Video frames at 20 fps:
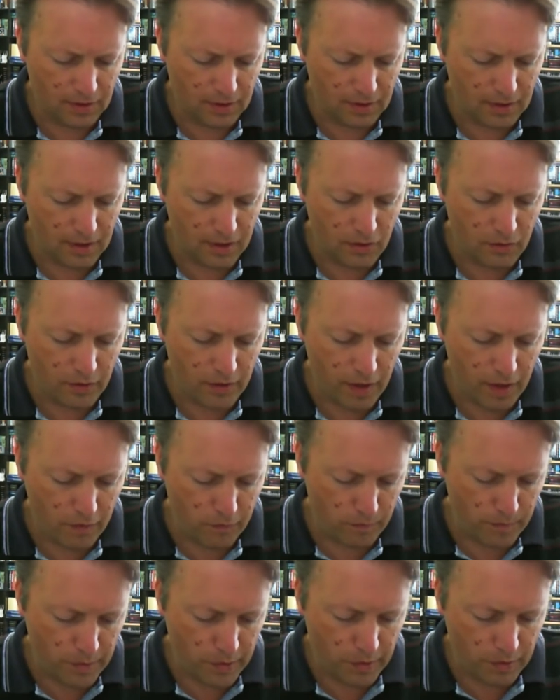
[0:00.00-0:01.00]
they're not in
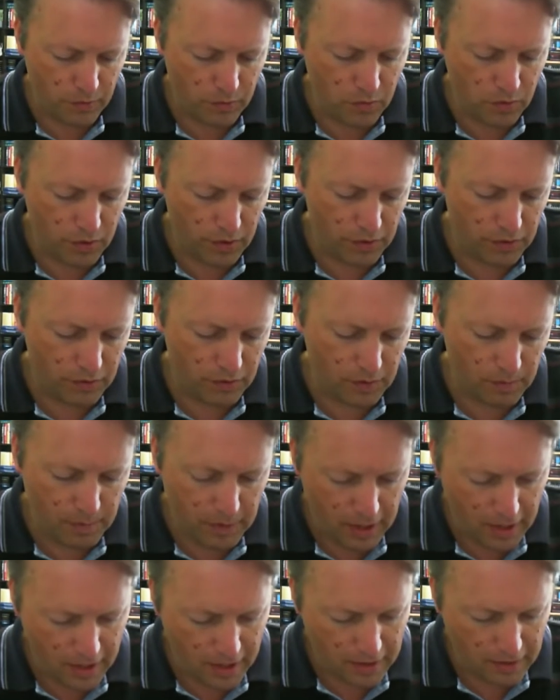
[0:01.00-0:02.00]
alphabetical order, so it's a
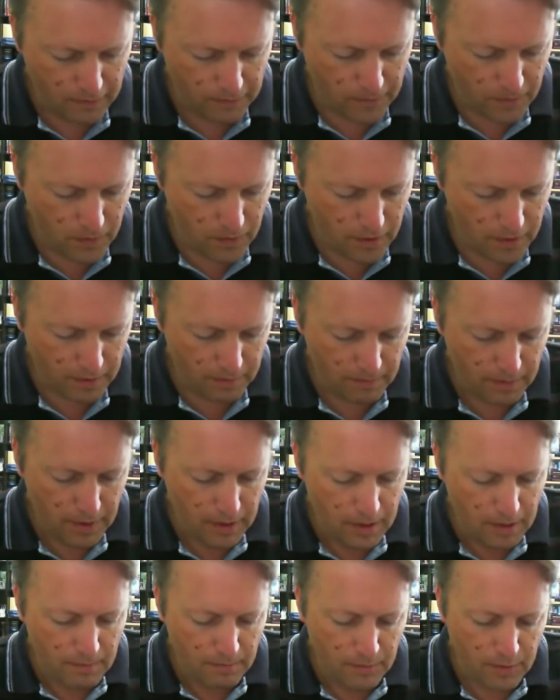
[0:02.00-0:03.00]
bit hard to find.
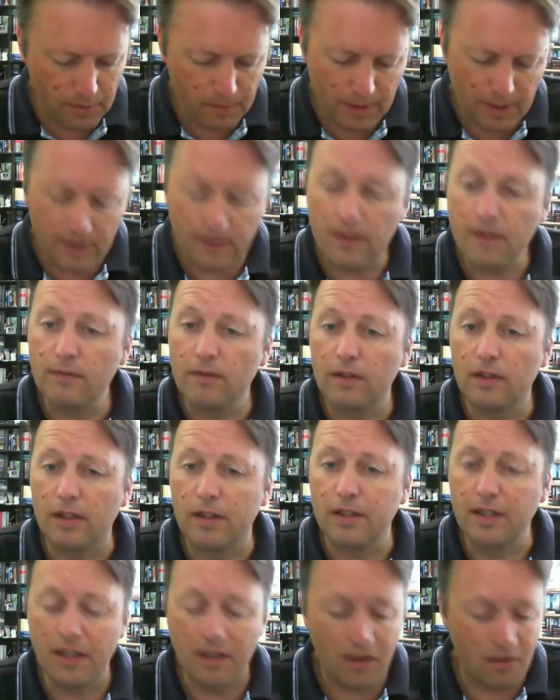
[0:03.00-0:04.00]
But I mean, there's even
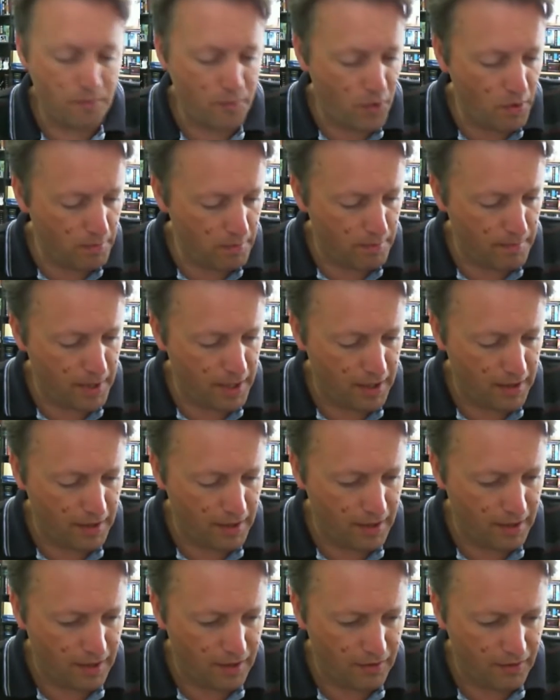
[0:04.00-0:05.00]
like Neo Bomberman
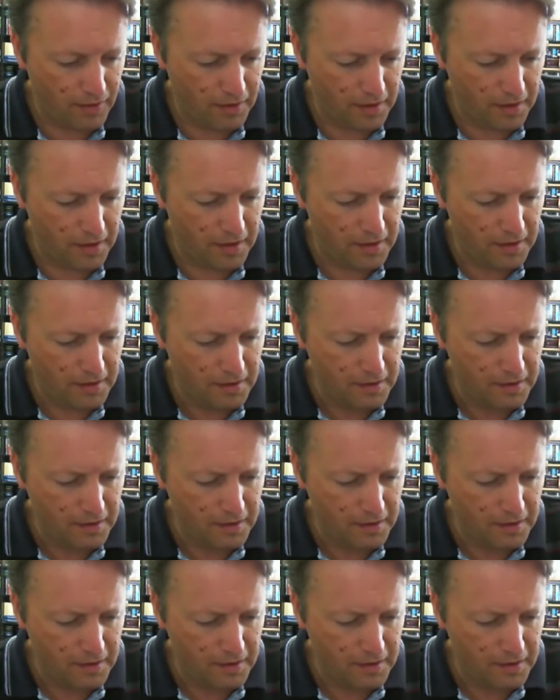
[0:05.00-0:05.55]
there, and